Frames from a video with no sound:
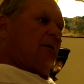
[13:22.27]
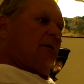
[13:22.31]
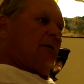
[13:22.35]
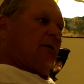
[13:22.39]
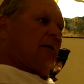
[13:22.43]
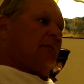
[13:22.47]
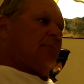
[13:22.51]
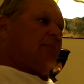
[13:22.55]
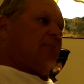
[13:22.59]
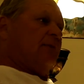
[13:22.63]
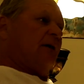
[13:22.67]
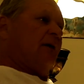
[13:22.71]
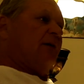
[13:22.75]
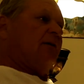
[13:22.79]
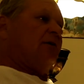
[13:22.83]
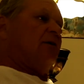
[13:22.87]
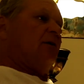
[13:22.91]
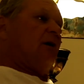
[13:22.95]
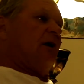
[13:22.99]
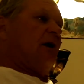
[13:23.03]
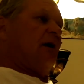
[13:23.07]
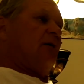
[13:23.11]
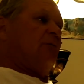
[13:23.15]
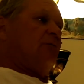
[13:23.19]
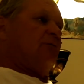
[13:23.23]
That blood
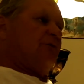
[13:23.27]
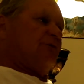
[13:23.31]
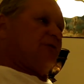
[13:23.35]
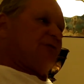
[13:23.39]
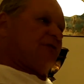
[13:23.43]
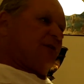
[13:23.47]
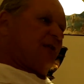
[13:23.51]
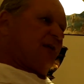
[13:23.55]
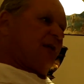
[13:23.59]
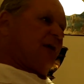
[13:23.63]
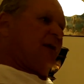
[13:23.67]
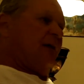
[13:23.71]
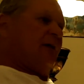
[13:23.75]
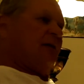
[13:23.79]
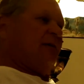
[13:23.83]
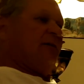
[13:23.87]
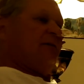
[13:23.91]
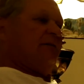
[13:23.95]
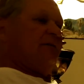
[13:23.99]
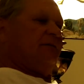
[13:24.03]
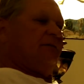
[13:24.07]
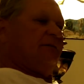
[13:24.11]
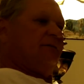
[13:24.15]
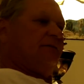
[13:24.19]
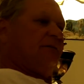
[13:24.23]
clot was
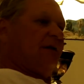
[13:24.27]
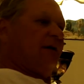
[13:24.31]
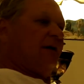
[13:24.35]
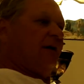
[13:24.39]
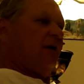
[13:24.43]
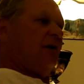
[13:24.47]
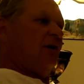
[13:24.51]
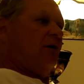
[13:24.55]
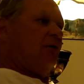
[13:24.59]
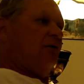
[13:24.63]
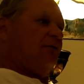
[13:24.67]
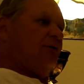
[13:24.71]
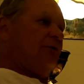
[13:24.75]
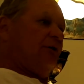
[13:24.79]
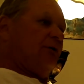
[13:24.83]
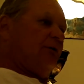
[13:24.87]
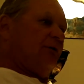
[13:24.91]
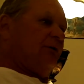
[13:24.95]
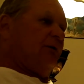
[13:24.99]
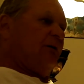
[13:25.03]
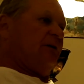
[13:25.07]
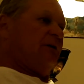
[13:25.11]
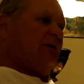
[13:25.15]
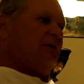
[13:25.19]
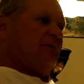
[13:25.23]
there. They all
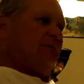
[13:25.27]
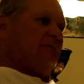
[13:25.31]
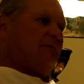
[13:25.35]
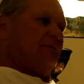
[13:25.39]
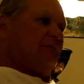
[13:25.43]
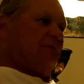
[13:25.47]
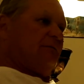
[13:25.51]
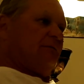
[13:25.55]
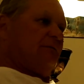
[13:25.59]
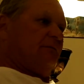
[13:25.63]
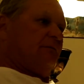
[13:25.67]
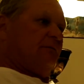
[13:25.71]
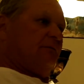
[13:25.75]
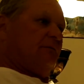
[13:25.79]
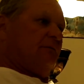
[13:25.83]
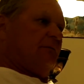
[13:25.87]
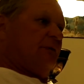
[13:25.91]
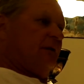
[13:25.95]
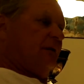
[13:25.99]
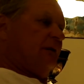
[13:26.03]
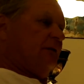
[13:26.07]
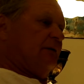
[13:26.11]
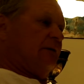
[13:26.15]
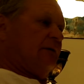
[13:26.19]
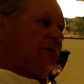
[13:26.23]
knew it.
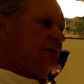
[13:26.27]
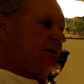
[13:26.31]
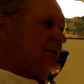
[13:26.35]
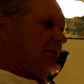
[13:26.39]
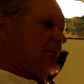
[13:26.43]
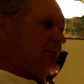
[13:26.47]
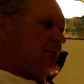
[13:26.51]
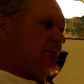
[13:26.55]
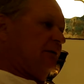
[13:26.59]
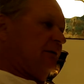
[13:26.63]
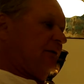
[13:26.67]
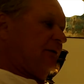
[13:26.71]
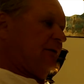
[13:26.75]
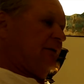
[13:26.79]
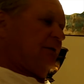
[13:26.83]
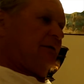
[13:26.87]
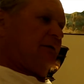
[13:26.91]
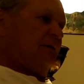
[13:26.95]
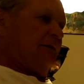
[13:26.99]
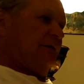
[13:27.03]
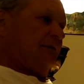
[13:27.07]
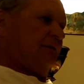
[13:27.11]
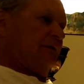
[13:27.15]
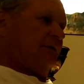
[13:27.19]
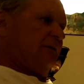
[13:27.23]

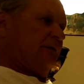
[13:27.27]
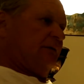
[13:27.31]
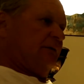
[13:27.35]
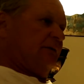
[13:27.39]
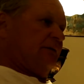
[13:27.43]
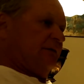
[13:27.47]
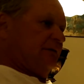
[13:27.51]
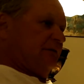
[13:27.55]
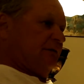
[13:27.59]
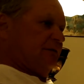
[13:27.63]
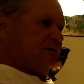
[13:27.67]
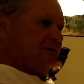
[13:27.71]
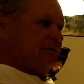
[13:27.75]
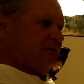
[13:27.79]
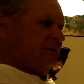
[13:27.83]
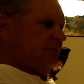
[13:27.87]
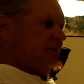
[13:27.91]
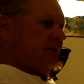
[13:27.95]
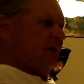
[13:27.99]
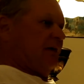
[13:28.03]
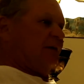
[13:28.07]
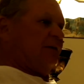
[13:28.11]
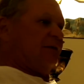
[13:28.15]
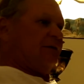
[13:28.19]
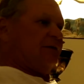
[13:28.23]
It's just a
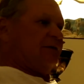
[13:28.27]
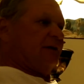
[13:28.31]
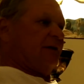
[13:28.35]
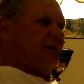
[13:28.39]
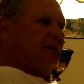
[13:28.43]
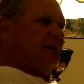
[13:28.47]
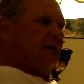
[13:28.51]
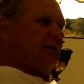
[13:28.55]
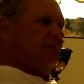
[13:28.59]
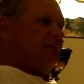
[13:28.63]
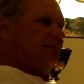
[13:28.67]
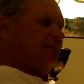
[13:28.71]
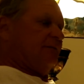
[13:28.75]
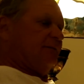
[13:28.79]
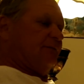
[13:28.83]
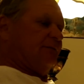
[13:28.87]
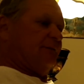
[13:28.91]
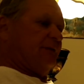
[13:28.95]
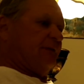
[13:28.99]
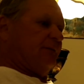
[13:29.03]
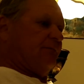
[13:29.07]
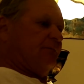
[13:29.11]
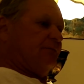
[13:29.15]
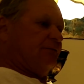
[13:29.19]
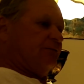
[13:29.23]
matter of time of
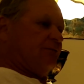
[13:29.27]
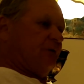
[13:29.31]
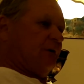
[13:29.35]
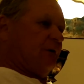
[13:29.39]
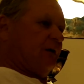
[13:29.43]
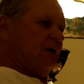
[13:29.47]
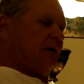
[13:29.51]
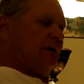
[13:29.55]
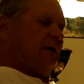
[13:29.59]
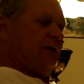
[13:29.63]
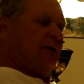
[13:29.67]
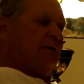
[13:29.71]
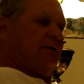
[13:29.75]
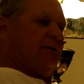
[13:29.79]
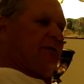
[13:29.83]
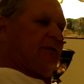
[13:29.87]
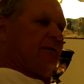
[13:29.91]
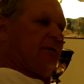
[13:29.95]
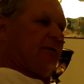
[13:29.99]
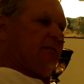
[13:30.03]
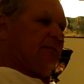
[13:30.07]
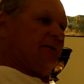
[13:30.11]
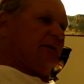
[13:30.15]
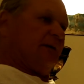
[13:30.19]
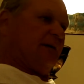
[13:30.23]
them trying
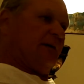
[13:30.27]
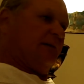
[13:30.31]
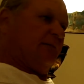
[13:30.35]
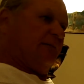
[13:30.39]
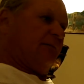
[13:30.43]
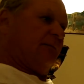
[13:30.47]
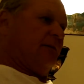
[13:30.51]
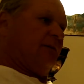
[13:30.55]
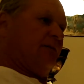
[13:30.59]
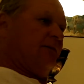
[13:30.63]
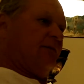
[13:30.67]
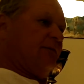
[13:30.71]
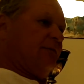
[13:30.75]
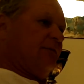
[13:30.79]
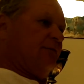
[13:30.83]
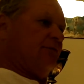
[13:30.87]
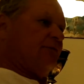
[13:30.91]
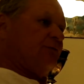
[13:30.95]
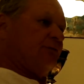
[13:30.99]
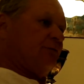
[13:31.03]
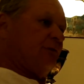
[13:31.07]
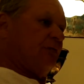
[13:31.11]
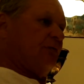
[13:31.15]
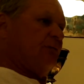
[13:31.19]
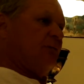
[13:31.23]
to. But I'd been through
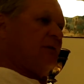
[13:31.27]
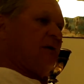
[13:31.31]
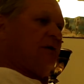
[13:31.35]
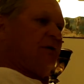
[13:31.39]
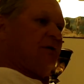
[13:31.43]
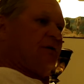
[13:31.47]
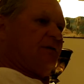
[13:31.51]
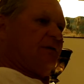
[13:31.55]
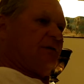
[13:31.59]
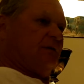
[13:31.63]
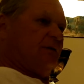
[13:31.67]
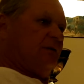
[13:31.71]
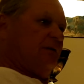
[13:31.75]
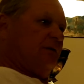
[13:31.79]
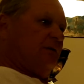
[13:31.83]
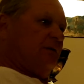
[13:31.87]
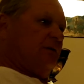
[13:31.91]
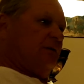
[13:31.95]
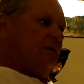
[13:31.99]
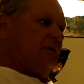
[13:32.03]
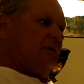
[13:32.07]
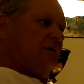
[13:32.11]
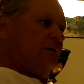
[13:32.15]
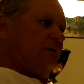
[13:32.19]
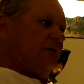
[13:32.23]
so much
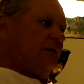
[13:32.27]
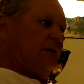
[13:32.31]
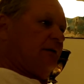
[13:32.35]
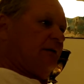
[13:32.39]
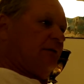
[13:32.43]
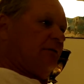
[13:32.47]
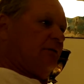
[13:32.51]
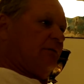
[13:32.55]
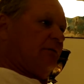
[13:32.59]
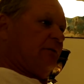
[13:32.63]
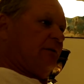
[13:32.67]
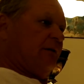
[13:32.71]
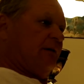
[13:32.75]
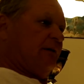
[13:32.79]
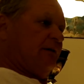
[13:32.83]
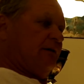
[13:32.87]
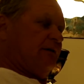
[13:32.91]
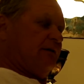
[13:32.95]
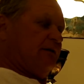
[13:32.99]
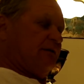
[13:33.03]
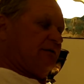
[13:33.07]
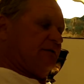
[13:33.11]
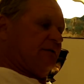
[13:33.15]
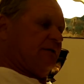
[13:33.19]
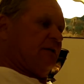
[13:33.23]
that everybody
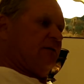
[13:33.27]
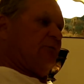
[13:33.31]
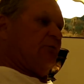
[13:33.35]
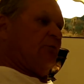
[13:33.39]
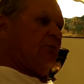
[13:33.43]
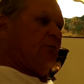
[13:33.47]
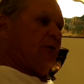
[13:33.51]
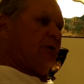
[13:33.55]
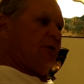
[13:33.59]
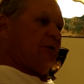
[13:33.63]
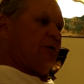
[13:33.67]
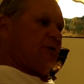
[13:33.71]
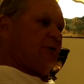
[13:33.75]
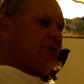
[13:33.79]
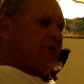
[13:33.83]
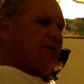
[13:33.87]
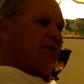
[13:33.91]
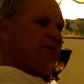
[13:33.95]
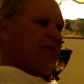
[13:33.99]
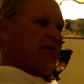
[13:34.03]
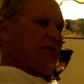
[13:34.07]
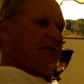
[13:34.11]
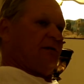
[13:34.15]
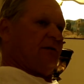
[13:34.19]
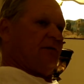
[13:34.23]
just didn't want to do
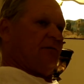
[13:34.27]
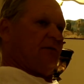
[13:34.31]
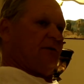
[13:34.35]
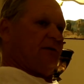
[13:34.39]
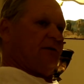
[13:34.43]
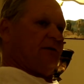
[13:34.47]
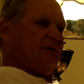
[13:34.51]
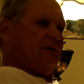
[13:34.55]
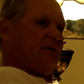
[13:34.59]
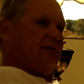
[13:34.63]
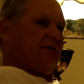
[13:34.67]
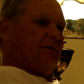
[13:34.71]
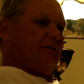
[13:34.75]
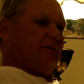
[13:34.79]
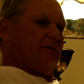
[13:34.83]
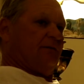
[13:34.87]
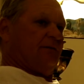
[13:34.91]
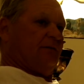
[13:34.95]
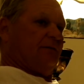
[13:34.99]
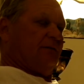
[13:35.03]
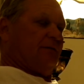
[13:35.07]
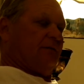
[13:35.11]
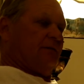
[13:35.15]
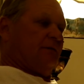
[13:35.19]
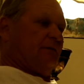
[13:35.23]
anything with it.
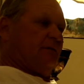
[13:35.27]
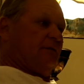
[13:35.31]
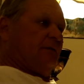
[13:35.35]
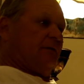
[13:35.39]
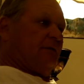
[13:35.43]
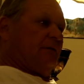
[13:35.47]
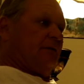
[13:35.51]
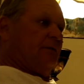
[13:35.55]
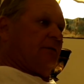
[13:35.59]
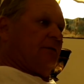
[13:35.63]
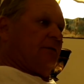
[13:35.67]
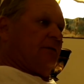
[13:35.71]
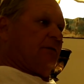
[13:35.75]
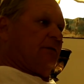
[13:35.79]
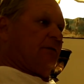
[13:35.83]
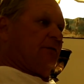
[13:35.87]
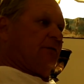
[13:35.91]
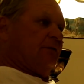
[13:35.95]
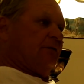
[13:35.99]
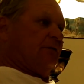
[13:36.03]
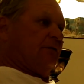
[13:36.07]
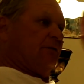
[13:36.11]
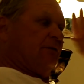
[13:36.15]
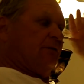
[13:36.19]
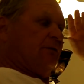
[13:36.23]

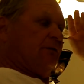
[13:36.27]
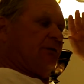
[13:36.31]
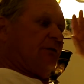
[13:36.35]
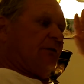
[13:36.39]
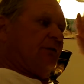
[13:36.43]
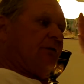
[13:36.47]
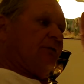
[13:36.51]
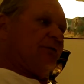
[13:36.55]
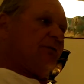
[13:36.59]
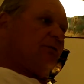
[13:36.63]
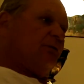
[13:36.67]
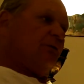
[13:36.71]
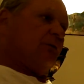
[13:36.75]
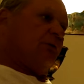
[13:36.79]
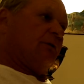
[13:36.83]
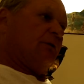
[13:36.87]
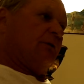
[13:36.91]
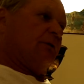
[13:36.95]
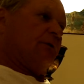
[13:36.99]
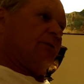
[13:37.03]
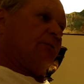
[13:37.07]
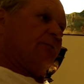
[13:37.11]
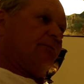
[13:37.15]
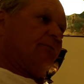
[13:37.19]
So therefore,